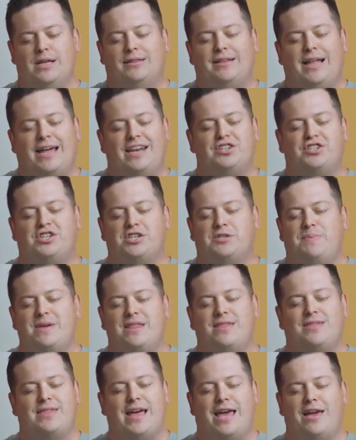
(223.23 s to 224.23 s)
Let us just be
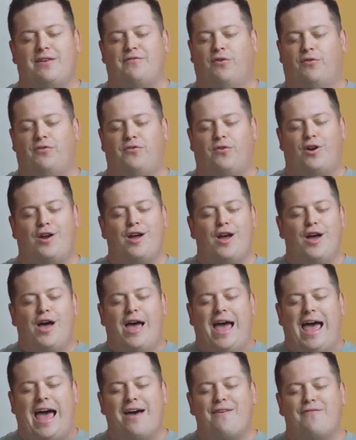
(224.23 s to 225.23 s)
thankful for
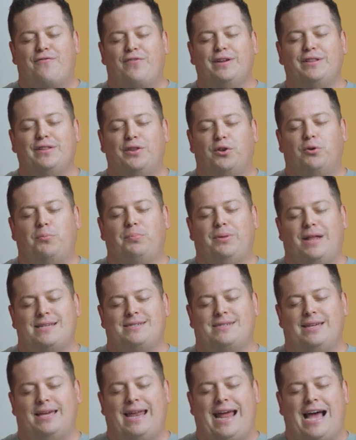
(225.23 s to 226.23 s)
every little blessing.